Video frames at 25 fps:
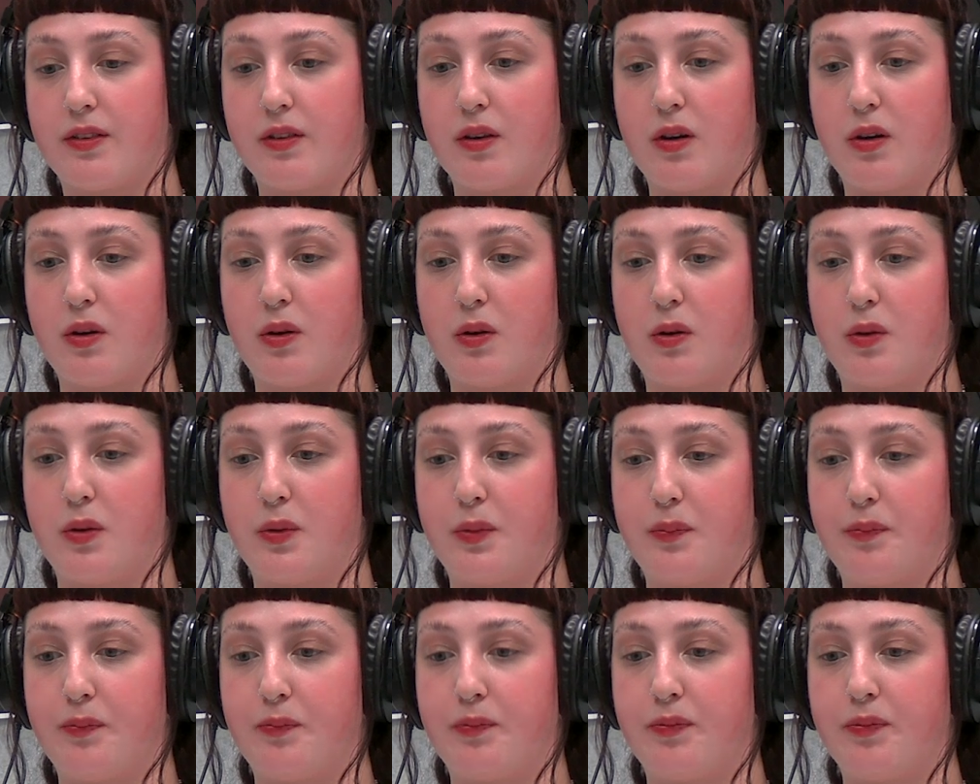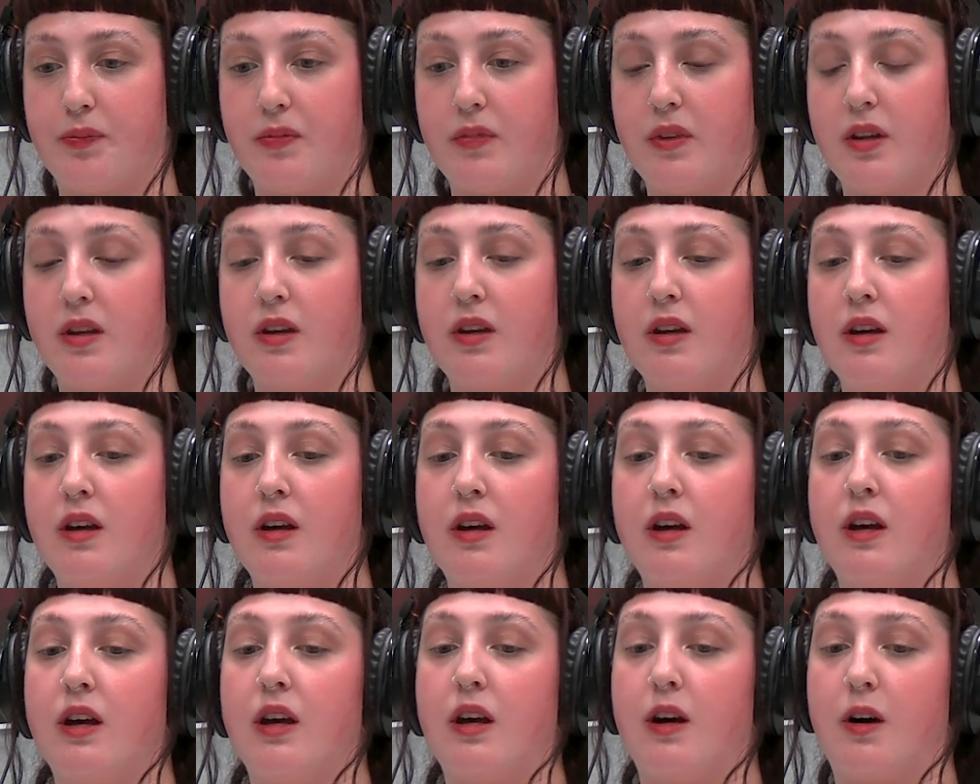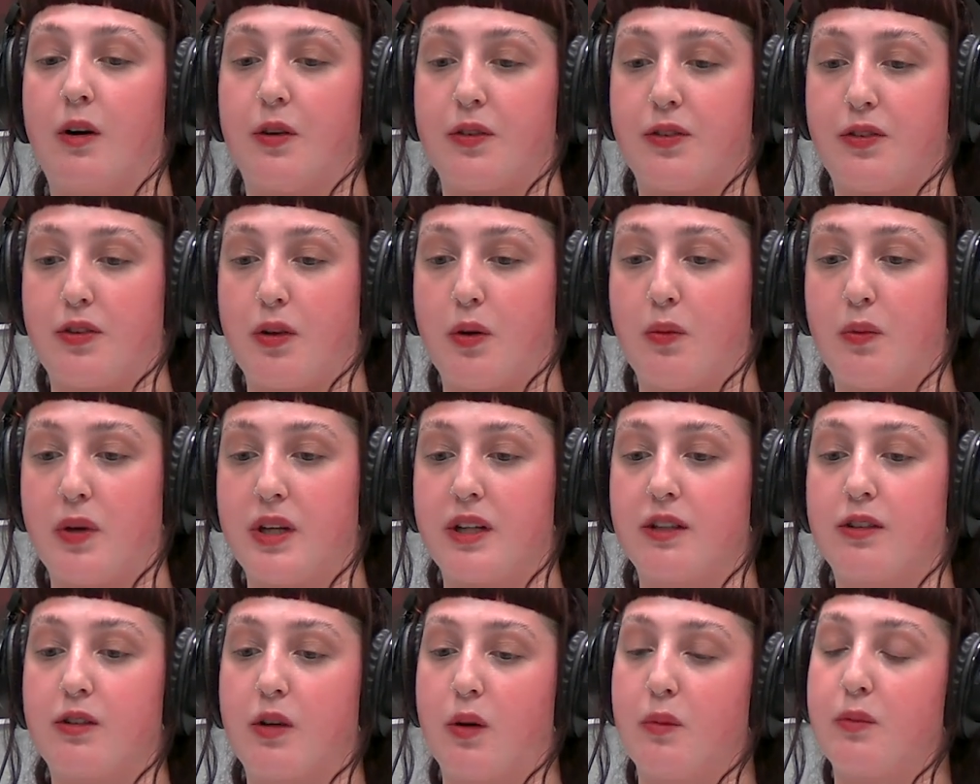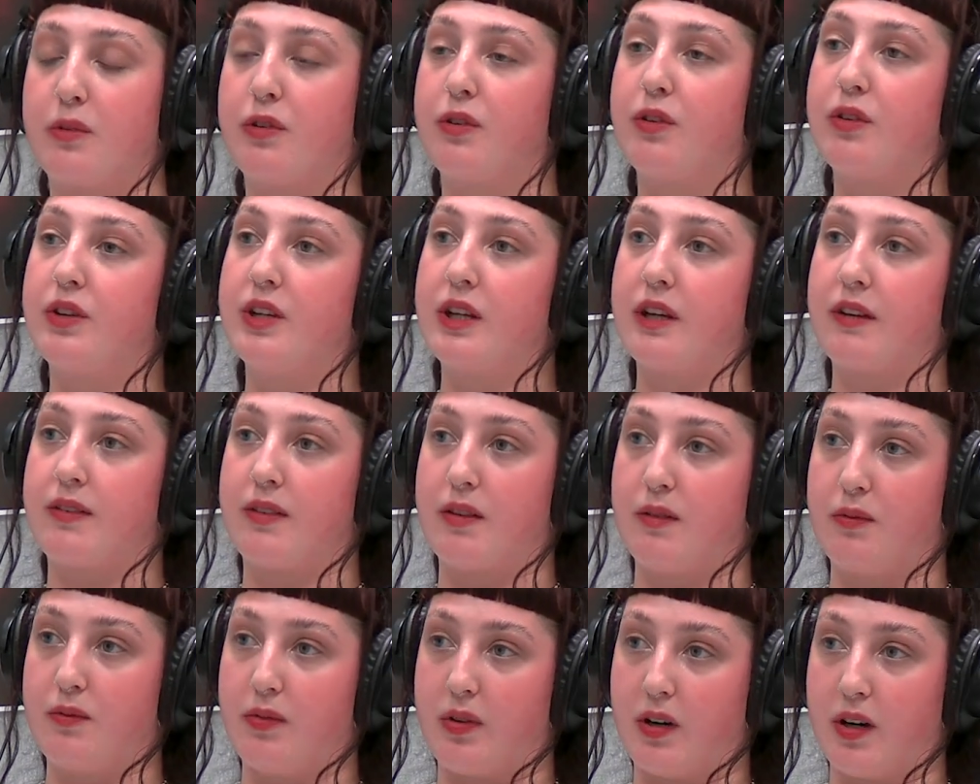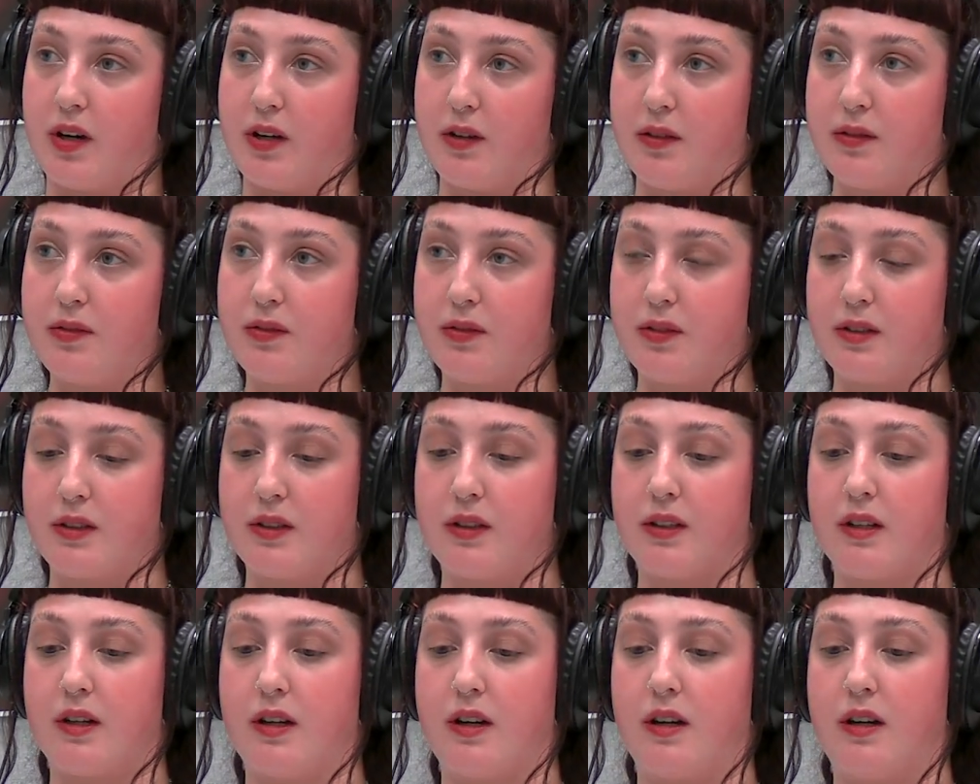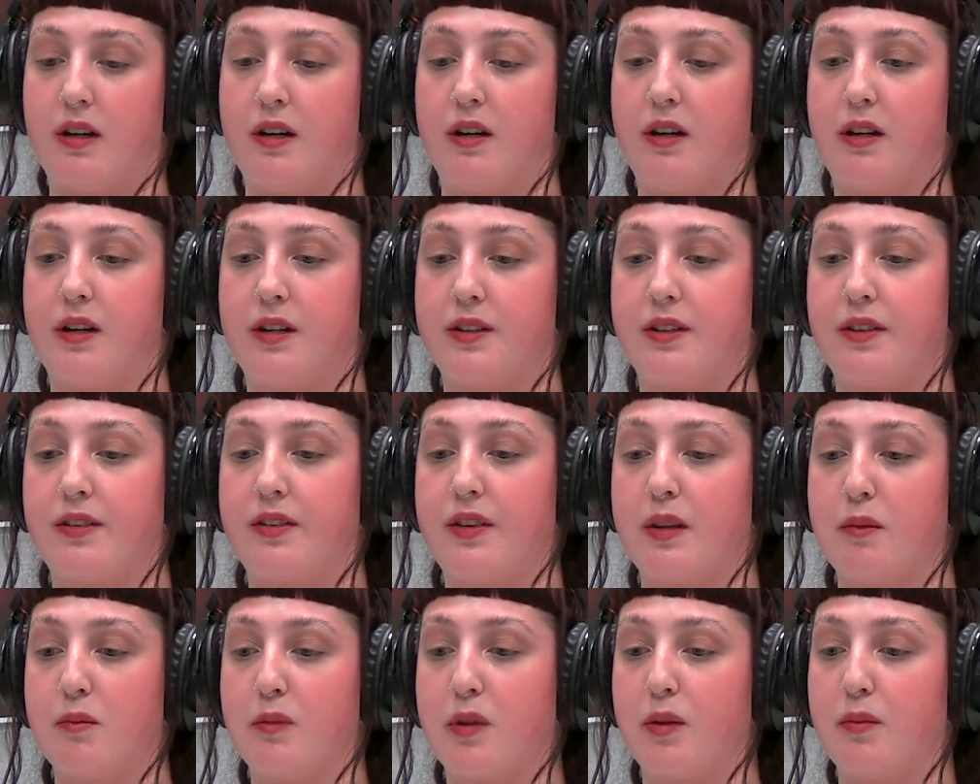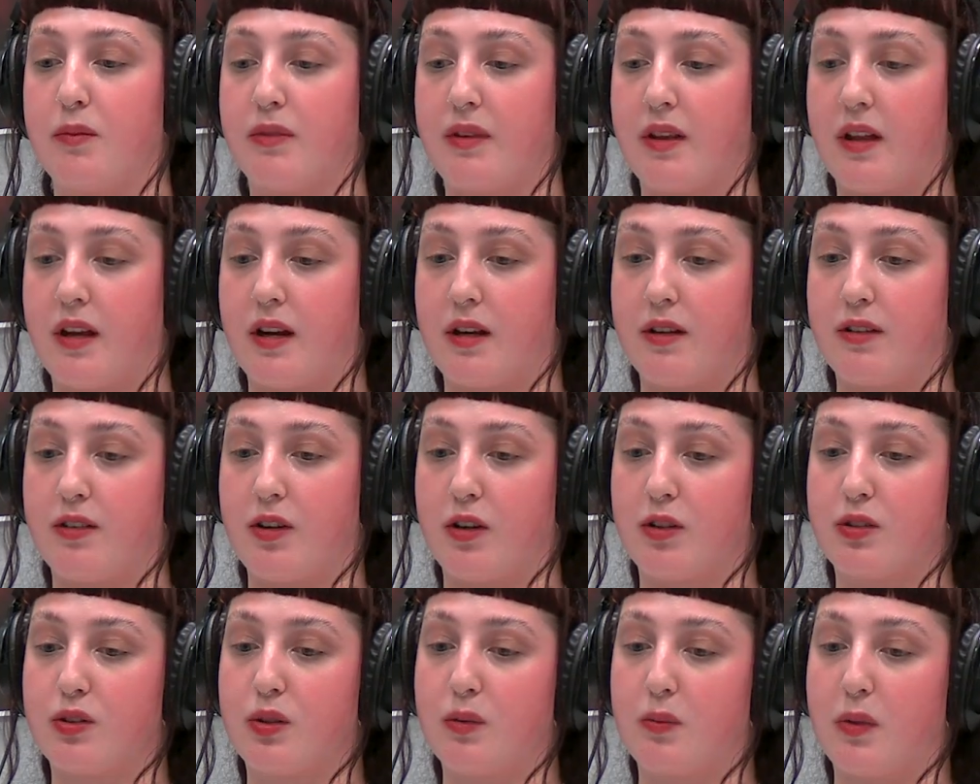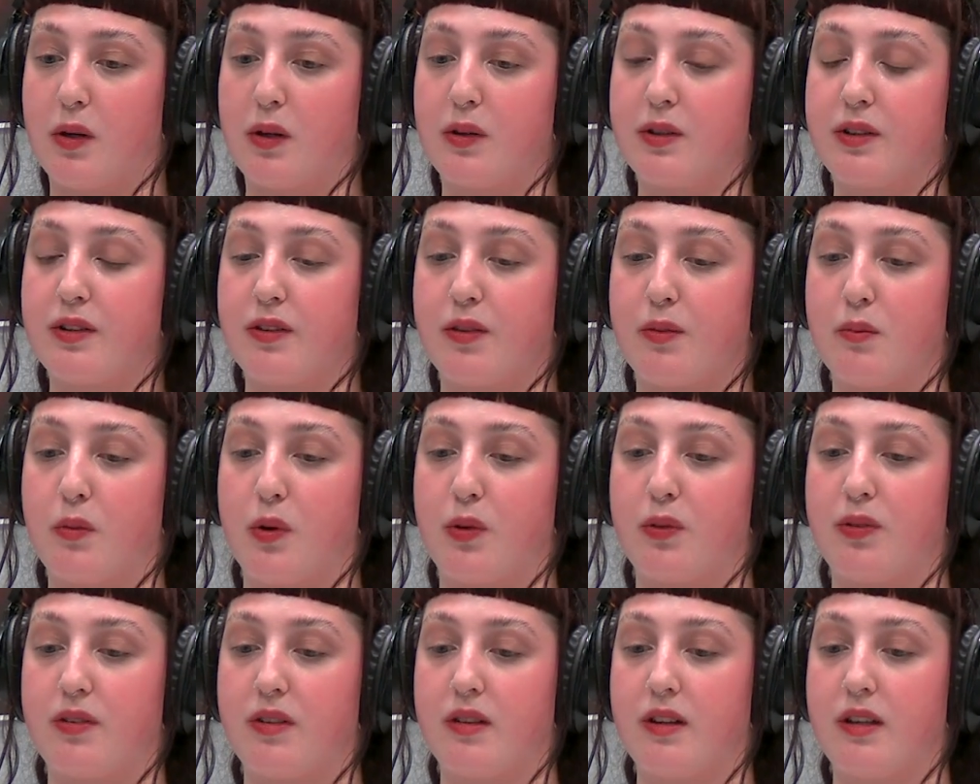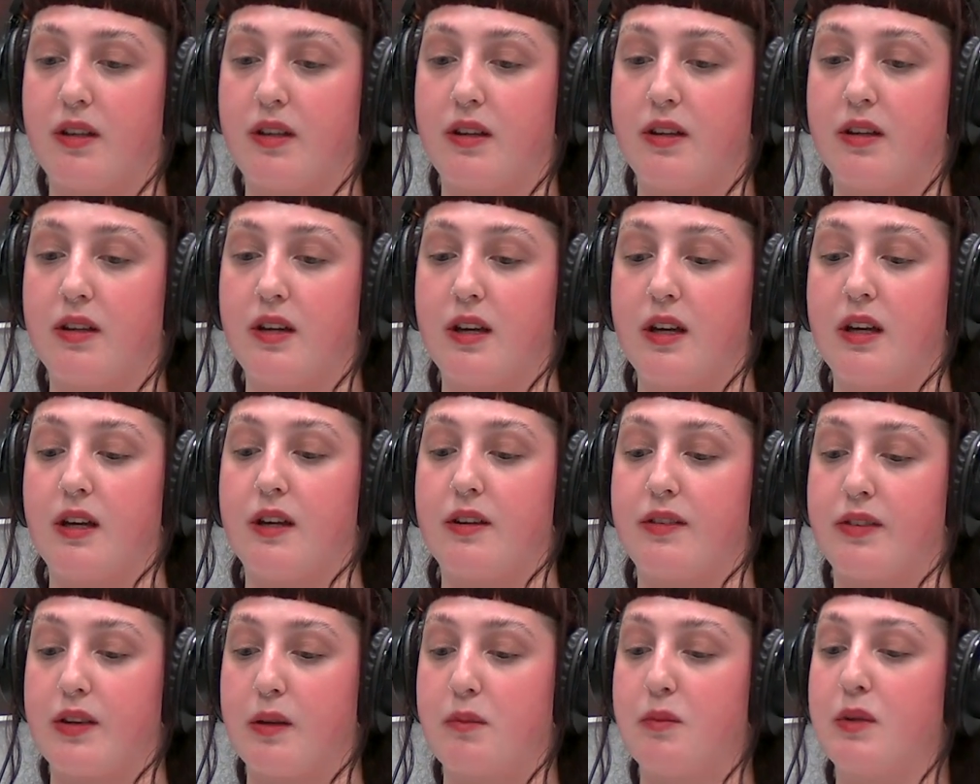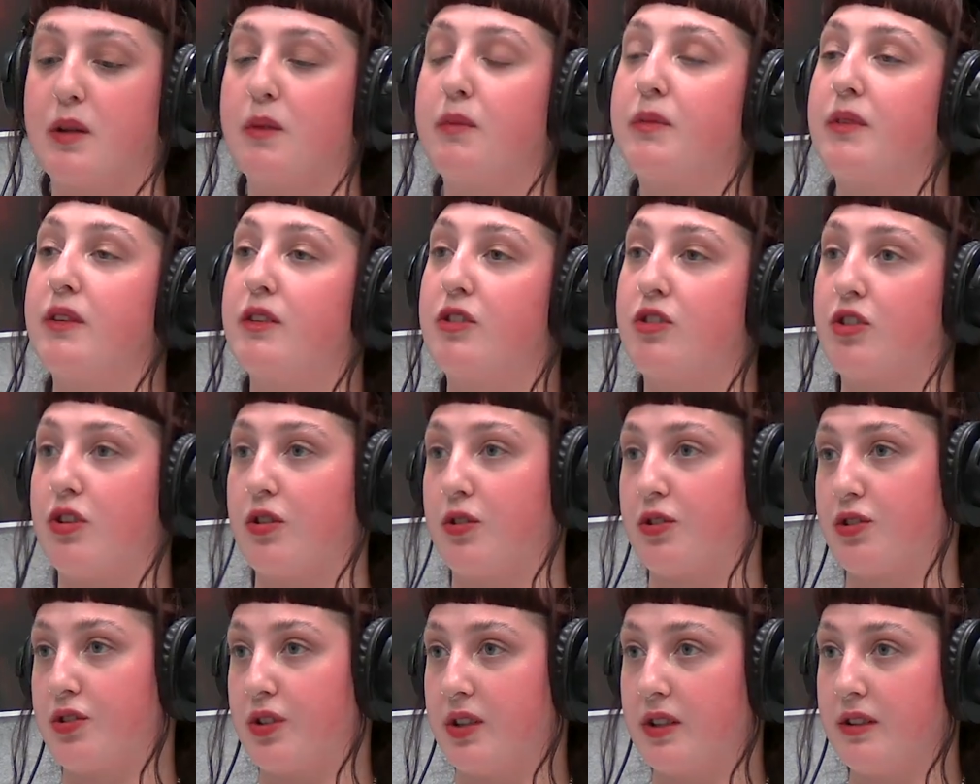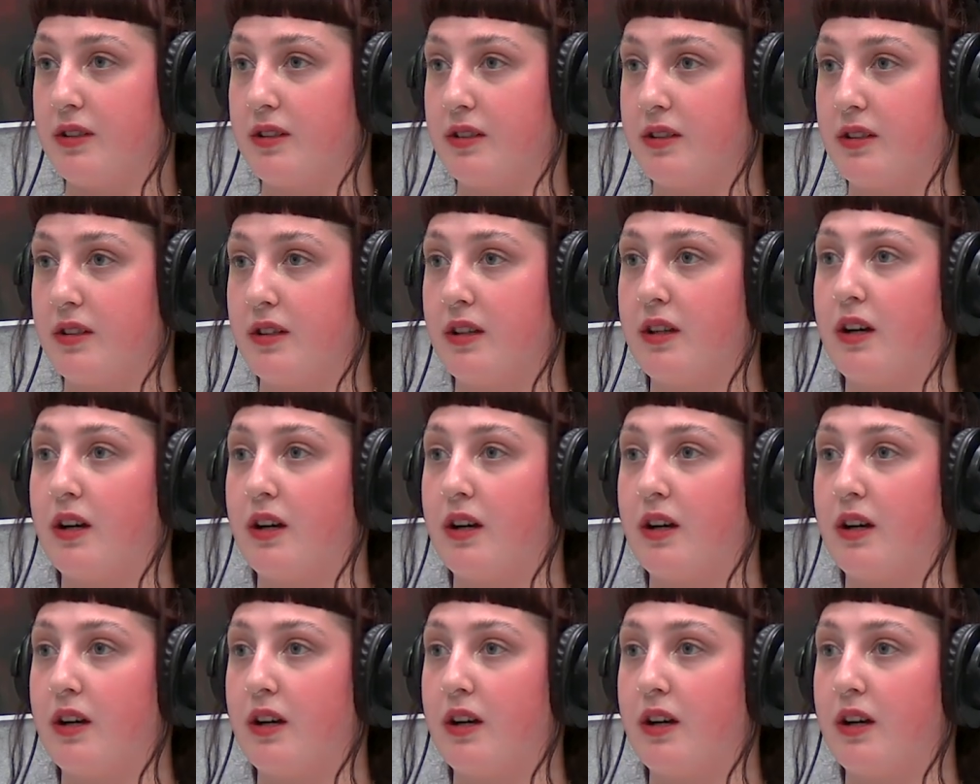So also when it comes to DSM-5, the symptoms that I talked about is mostly symptoms in children.